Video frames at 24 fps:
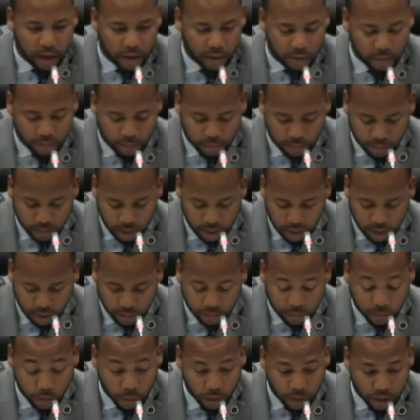am
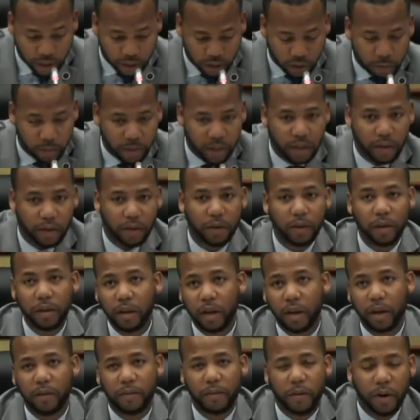for this
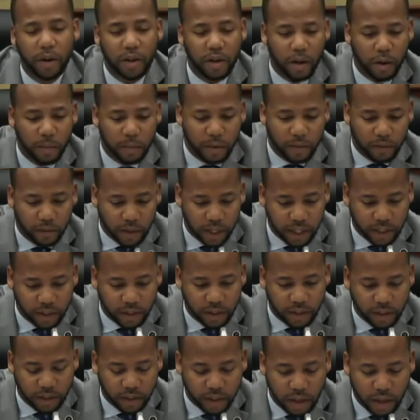bill for a number of
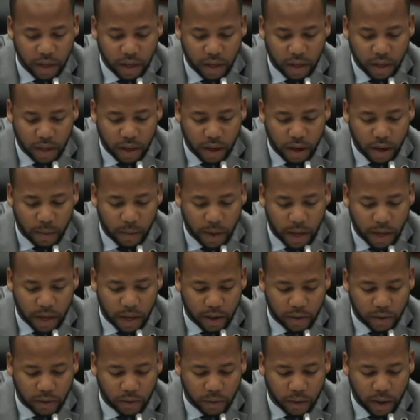reasons.
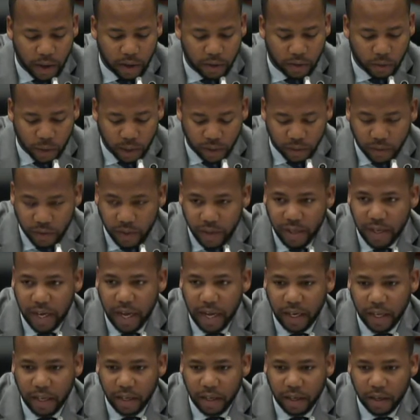As we've
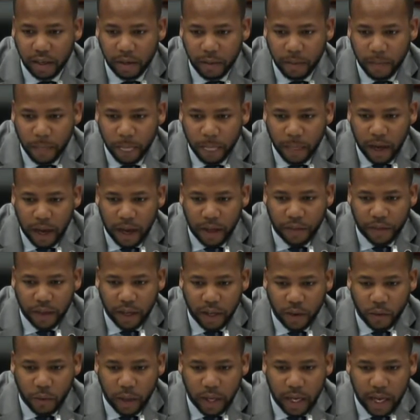stated, I
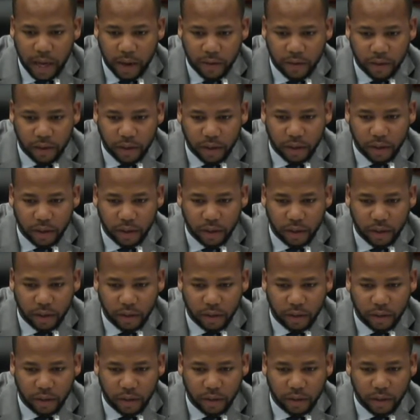think we have
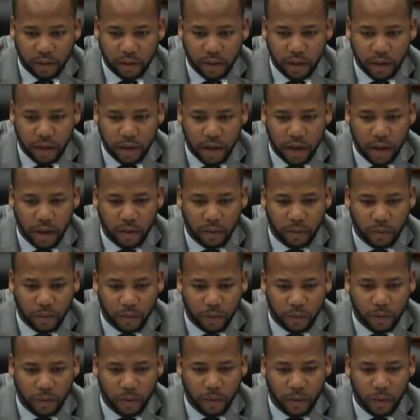to,
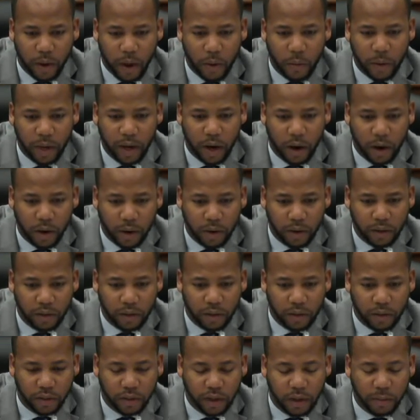while we
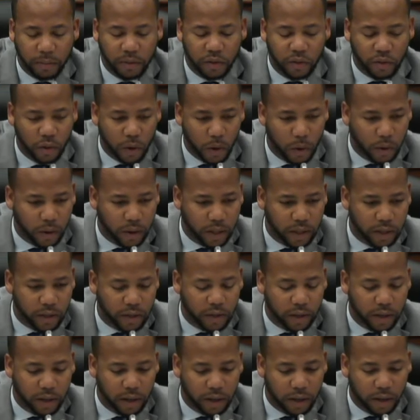heard some
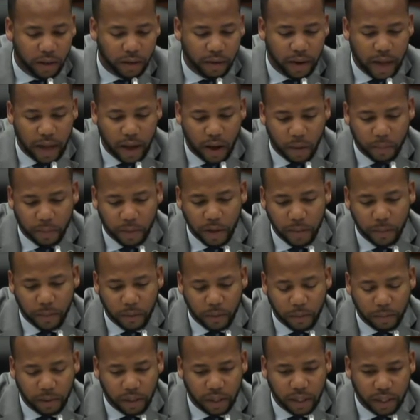stories of how
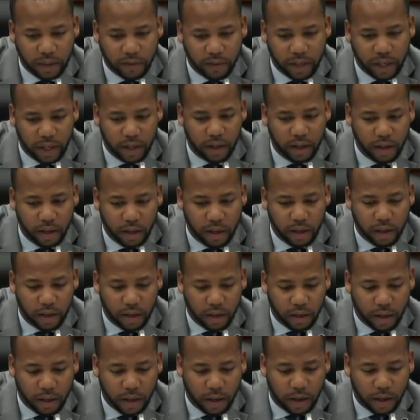people believe that
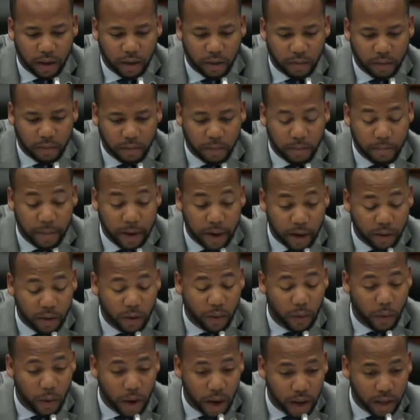
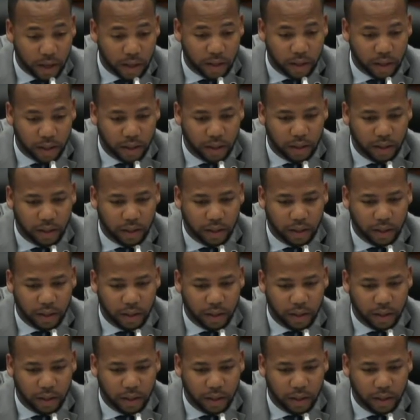marijuana